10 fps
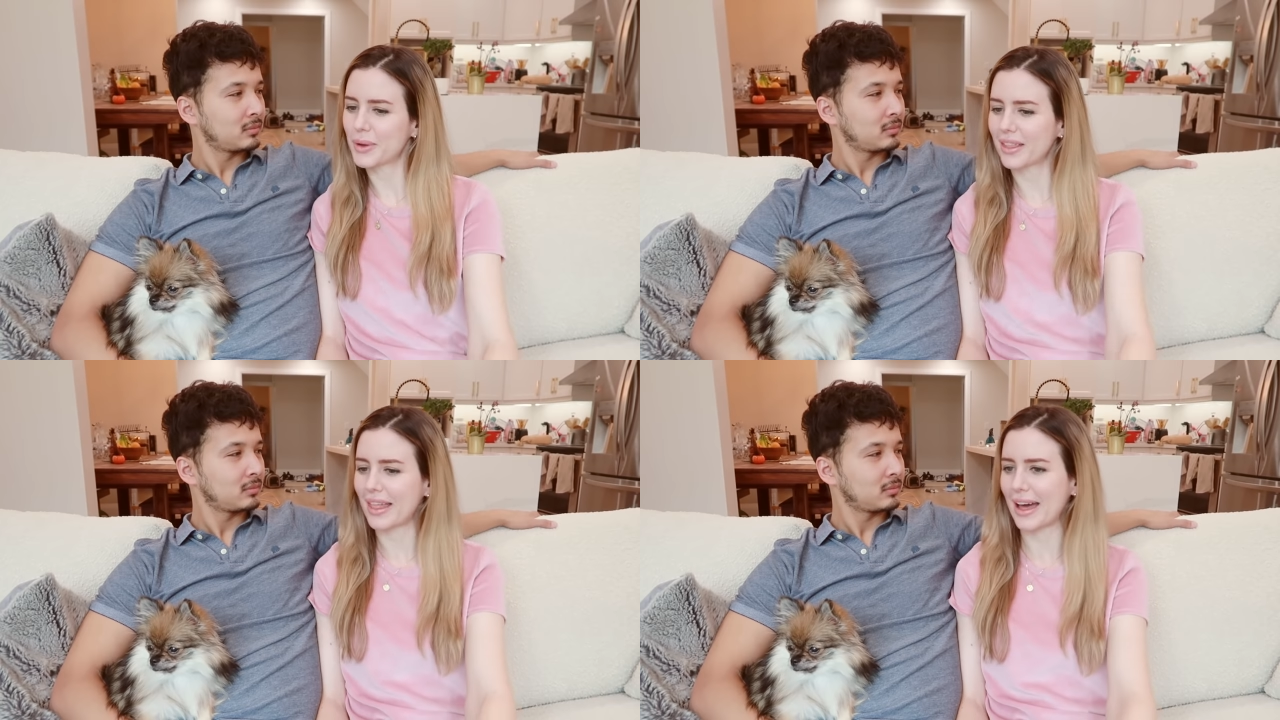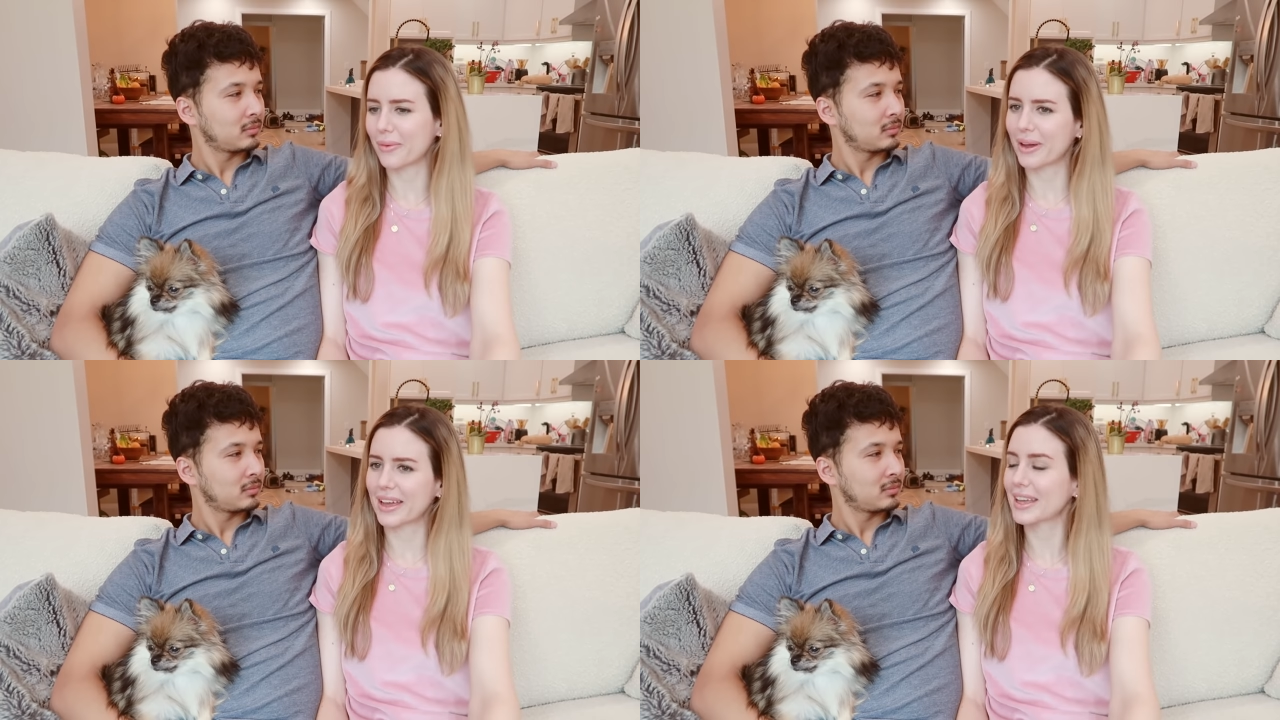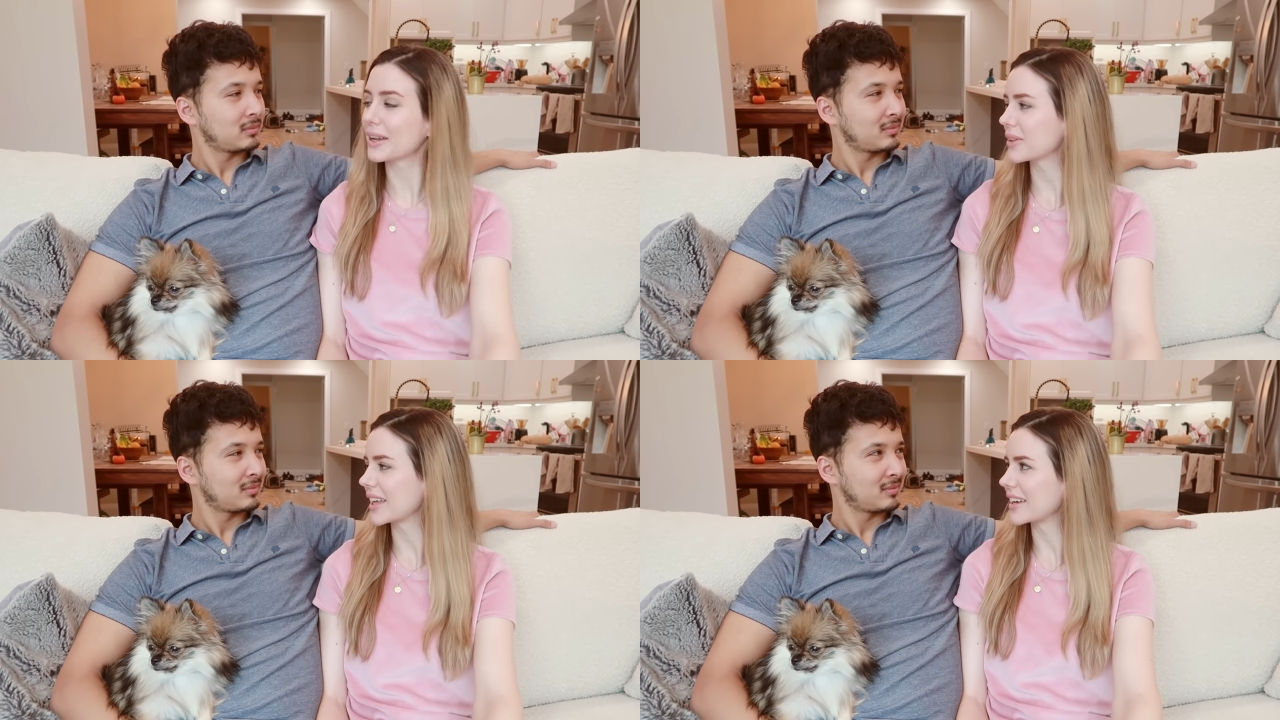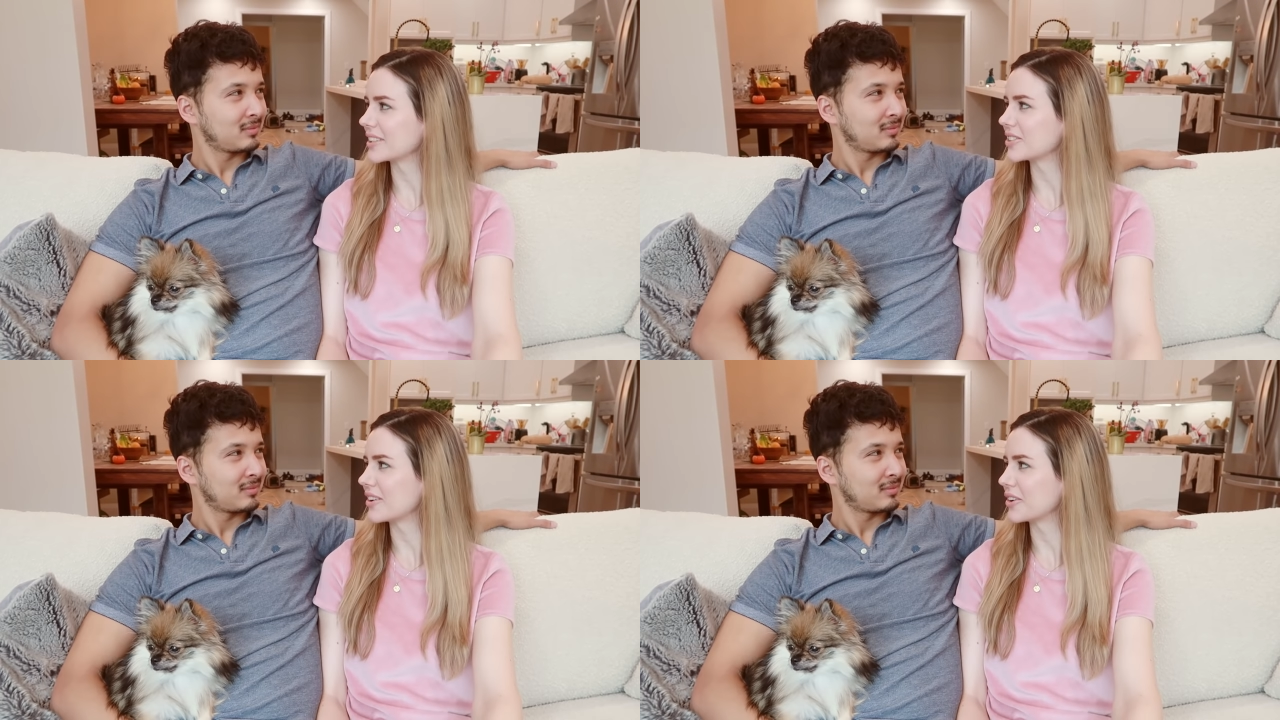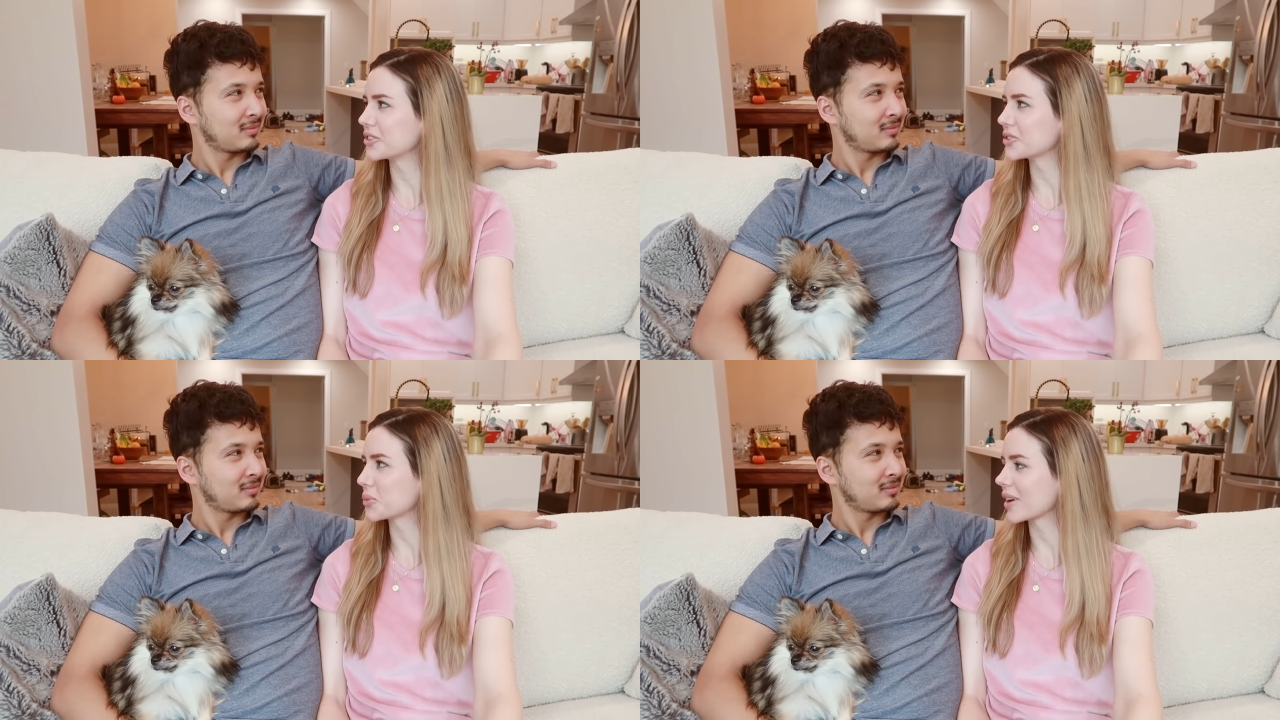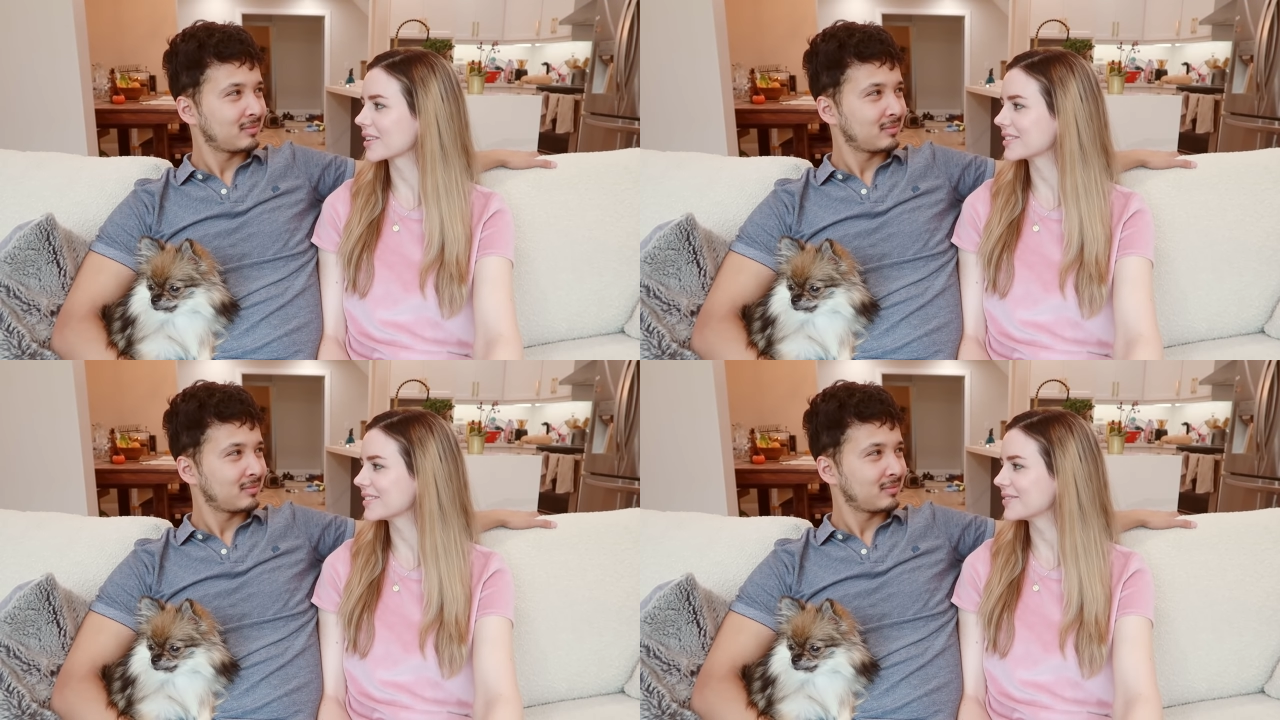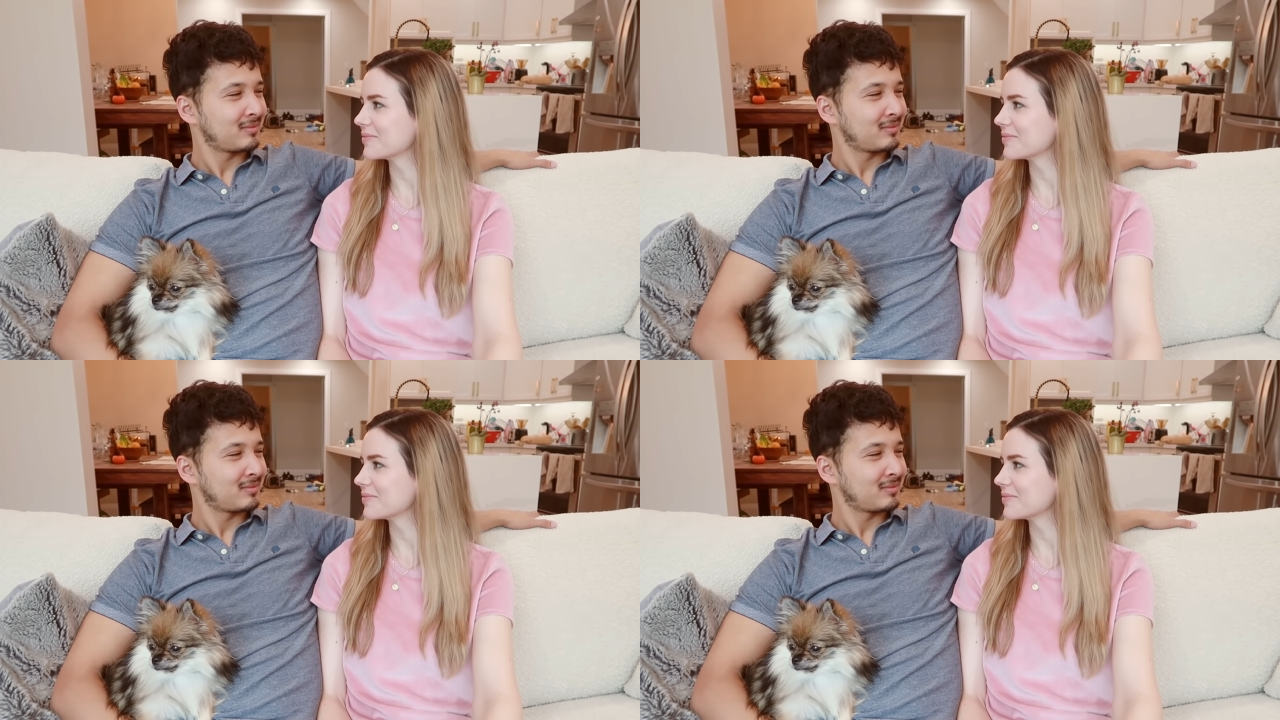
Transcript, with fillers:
Speaker 1: sway that way, and it, like, it, I don't know, it just worked.